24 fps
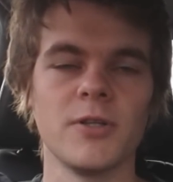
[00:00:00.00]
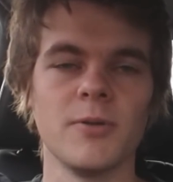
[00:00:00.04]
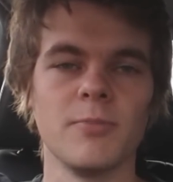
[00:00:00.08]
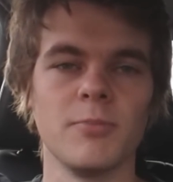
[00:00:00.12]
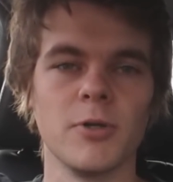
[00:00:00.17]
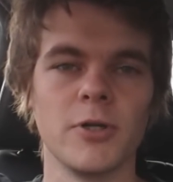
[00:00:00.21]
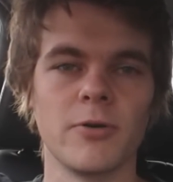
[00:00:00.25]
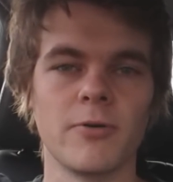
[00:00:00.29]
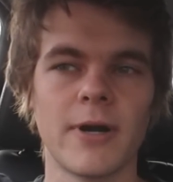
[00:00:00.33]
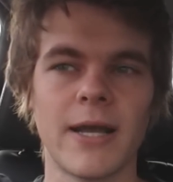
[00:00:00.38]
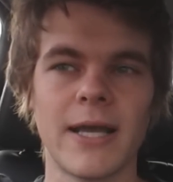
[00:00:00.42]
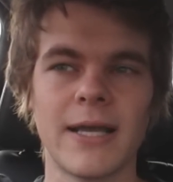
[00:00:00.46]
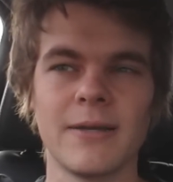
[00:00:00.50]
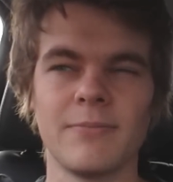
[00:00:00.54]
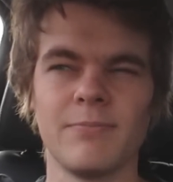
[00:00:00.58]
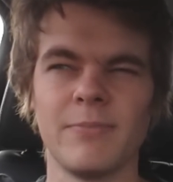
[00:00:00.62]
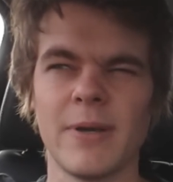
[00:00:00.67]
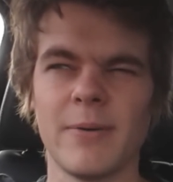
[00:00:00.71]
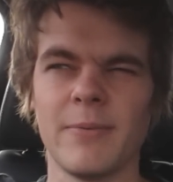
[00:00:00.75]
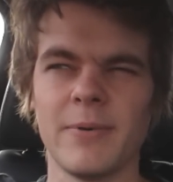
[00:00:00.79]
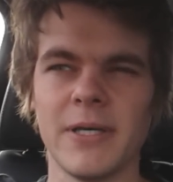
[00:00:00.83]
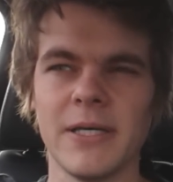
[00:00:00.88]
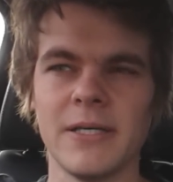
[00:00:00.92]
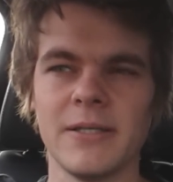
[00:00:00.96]
the Blu-ray, in
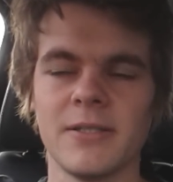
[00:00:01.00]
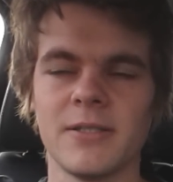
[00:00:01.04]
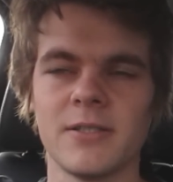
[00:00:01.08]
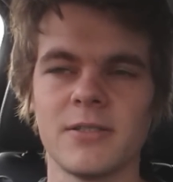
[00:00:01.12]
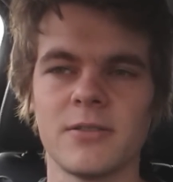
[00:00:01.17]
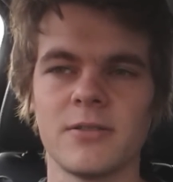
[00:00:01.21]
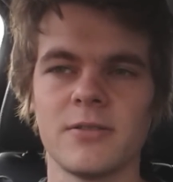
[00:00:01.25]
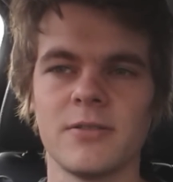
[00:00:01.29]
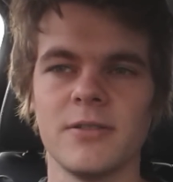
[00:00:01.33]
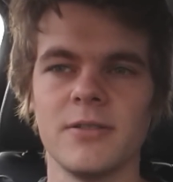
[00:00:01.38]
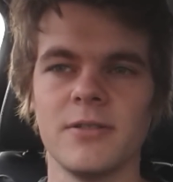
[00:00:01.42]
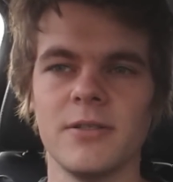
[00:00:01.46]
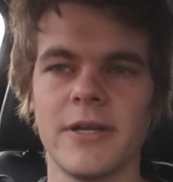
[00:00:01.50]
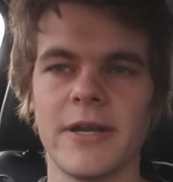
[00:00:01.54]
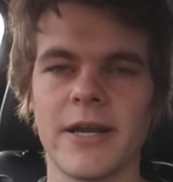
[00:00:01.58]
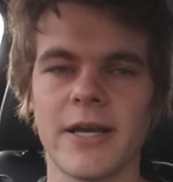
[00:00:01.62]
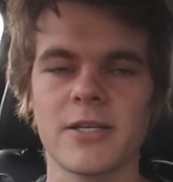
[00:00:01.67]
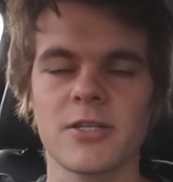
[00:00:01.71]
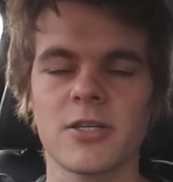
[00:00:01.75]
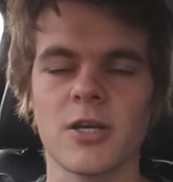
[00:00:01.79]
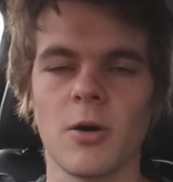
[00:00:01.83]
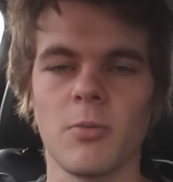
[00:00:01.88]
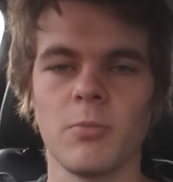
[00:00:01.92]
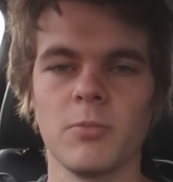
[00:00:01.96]
maybe the
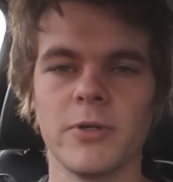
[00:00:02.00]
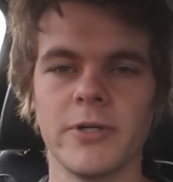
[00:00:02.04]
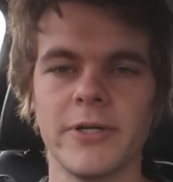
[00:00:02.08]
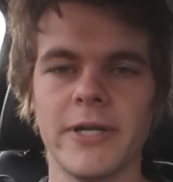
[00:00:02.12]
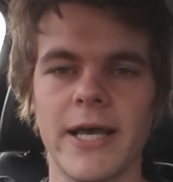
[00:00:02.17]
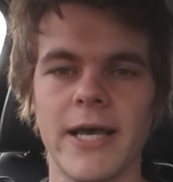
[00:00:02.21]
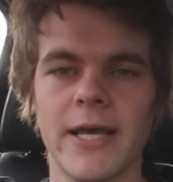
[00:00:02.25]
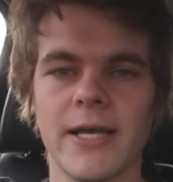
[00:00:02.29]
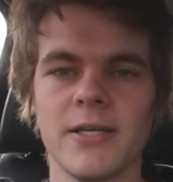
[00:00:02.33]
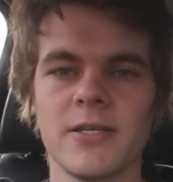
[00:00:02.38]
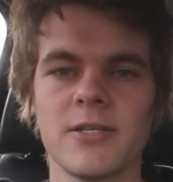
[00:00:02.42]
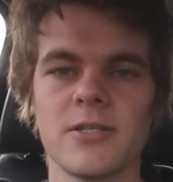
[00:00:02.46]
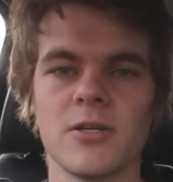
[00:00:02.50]
next couple of days.